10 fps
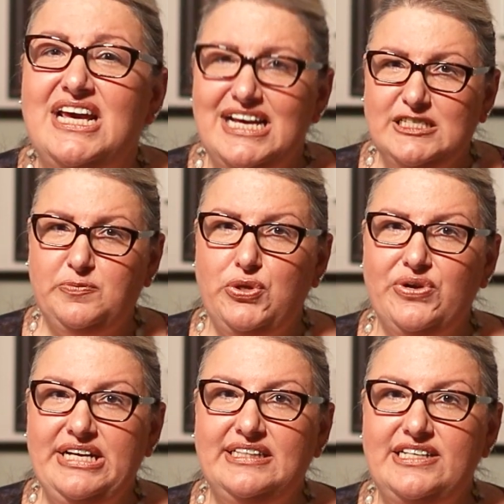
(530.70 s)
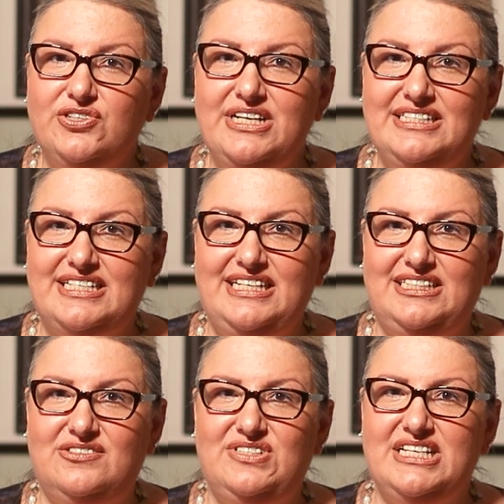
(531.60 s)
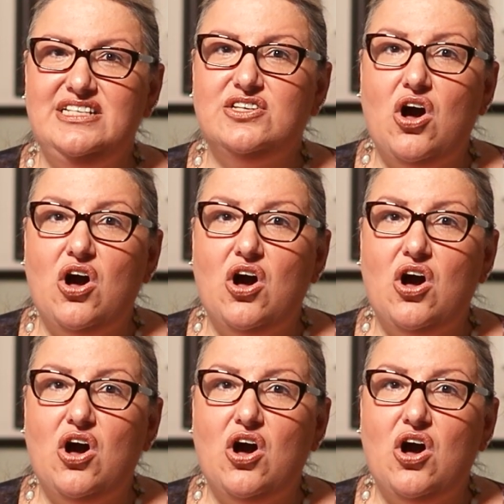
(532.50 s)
Exploring lender incentives is